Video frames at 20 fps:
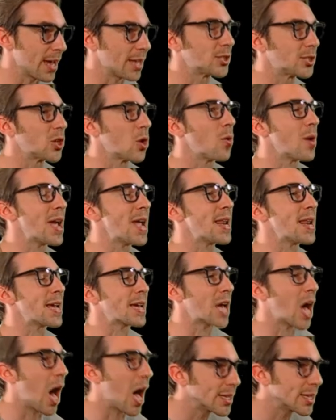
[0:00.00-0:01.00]
And so it
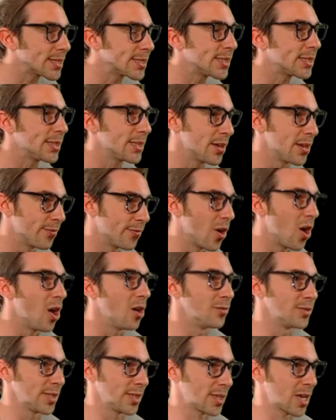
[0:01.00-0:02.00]
constantly
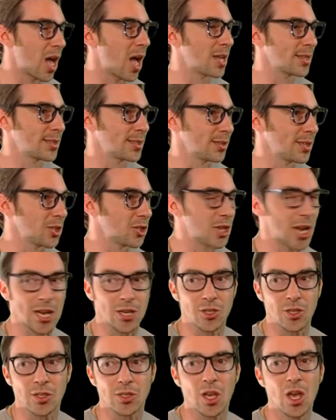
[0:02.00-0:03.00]
evolves and constantly
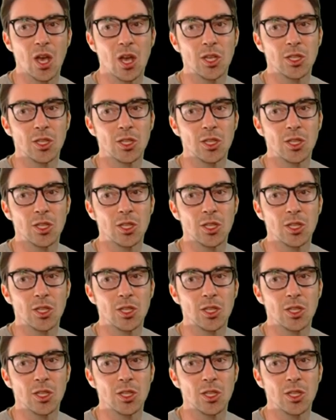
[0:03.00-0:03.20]
changes.